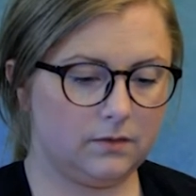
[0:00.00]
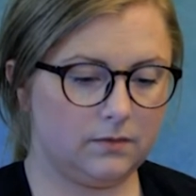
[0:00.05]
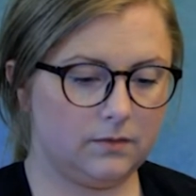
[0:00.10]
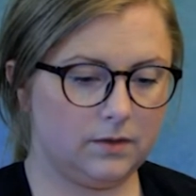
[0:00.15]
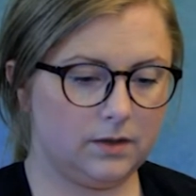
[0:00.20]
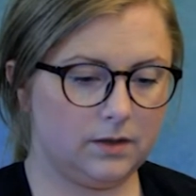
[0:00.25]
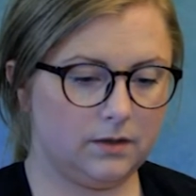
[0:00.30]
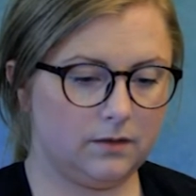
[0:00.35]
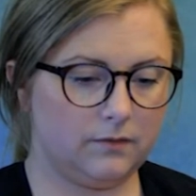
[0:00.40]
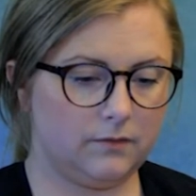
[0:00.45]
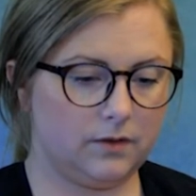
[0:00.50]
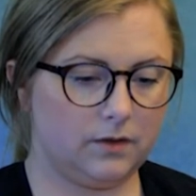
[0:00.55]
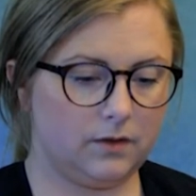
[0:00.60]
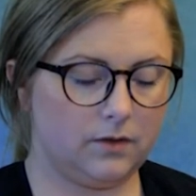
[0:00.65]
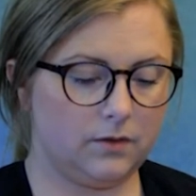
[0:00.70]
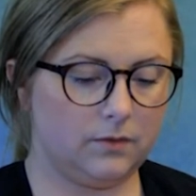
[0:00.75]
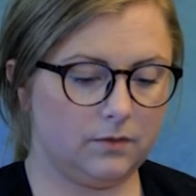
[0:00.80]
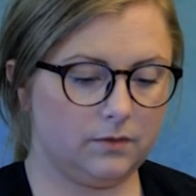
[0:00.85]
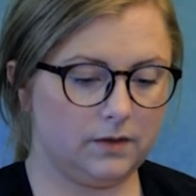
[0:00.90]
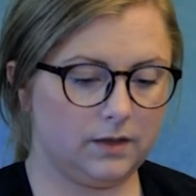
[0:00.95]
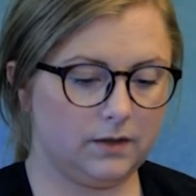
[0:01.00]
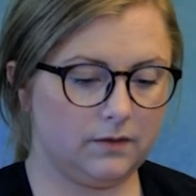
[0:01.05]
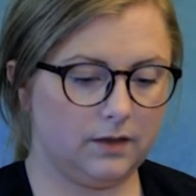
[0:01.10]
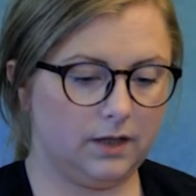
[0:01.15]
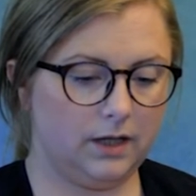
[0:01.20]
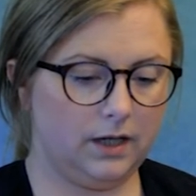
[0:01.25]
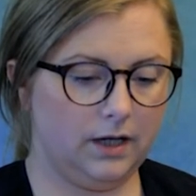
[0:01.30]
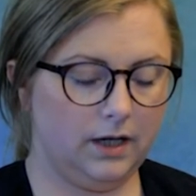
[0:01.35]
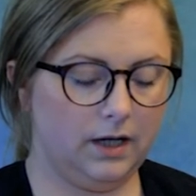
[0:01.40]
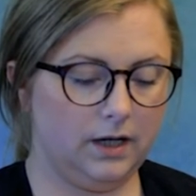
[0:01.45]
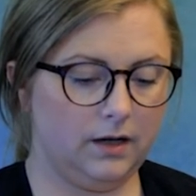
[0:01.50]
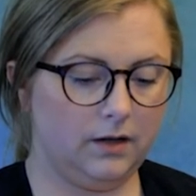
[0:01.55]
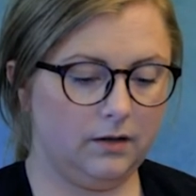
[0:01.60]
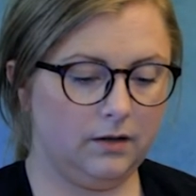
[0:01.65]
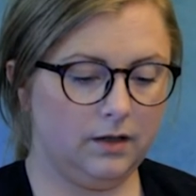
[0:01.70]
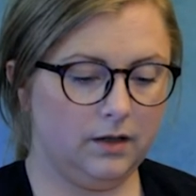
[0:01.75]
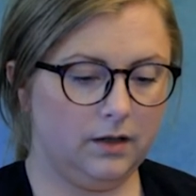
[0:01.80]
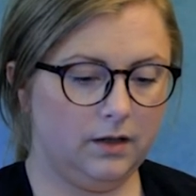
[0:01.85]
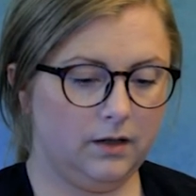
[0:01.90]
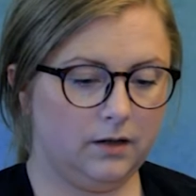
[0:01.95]
So we go down here,
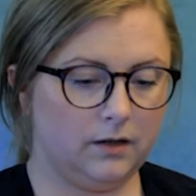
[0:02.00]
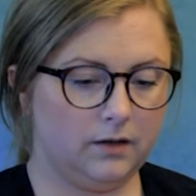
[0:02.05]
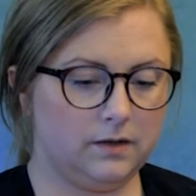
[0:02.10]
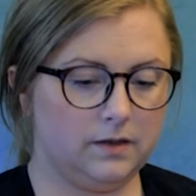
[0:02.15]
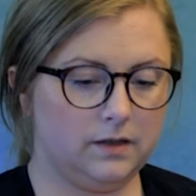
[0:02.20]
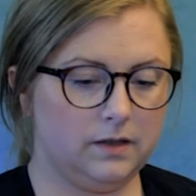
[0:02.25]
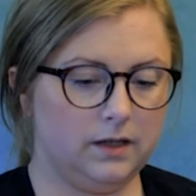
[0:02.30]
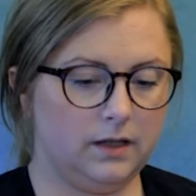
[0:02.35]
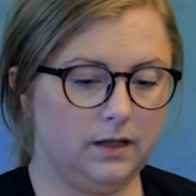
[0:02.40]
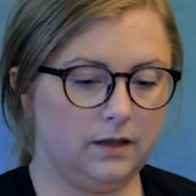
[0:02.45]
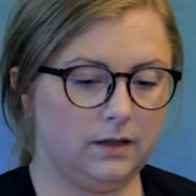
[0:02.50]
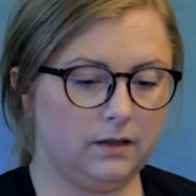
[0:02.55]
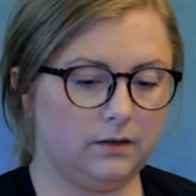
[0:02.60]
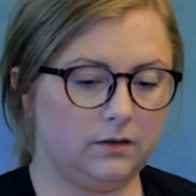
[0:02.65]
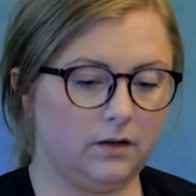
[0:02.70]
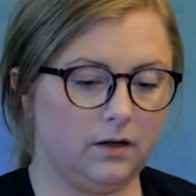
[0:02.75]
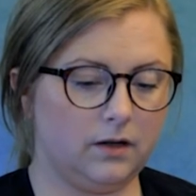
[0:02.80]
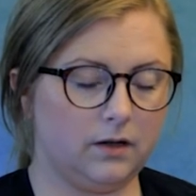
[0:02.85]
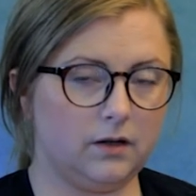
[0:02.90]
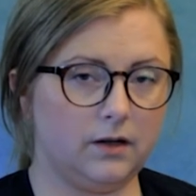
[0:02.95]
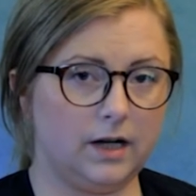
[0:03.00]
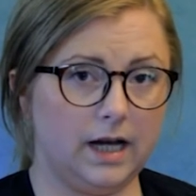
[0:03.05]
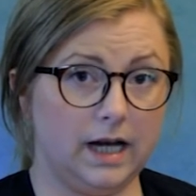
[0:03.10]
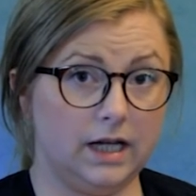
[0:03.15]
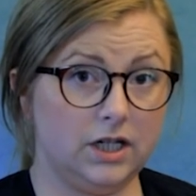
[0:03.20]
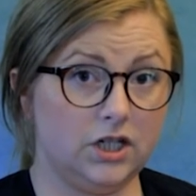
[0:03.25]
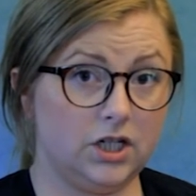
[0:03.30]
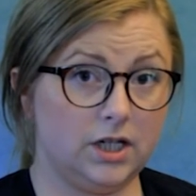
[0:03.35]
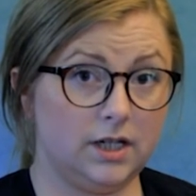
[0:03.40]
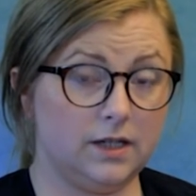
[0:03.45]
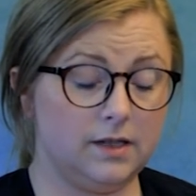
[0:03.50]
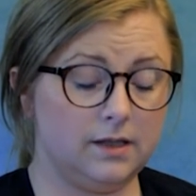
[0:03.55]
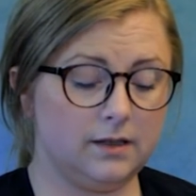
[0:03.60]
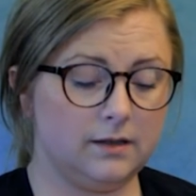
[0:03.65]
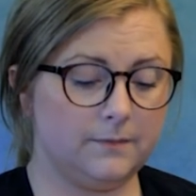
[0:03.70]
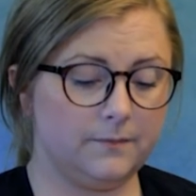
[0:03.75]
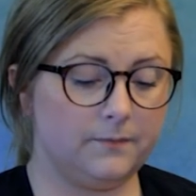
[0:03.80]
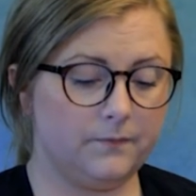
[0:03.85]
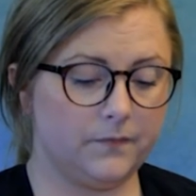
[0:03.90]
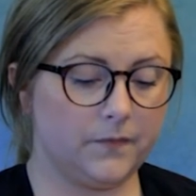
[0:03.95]
you see the darker
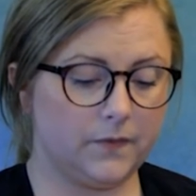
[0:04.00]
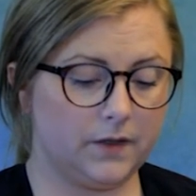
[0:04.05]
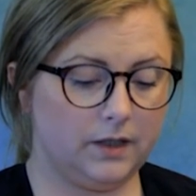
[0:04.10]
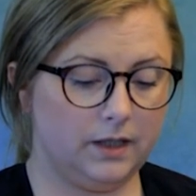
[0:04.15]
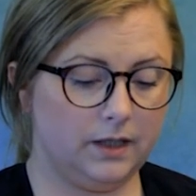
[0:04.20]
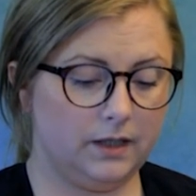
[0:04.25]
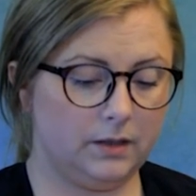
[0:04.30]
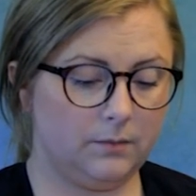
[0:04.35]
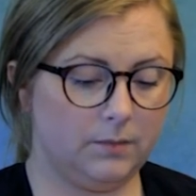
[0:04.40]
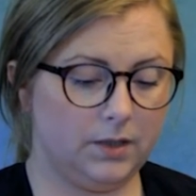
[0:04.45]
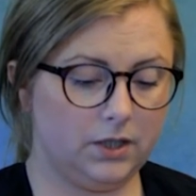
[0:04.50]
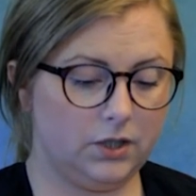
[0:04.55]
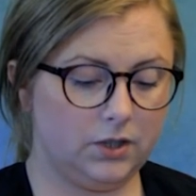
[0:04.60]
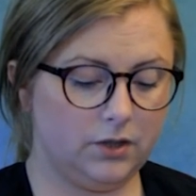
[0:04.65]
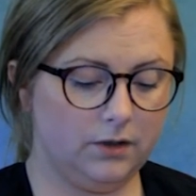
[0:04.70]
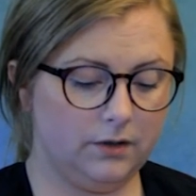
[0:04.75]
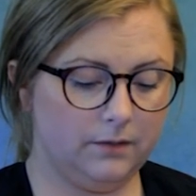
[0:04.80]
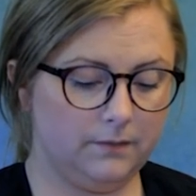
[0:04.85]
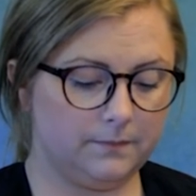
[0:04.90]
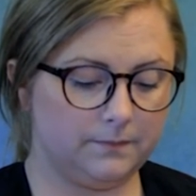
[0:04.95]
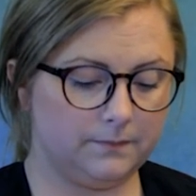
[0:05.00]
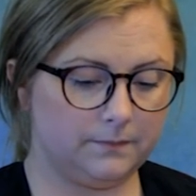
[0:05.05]
edges in the picture.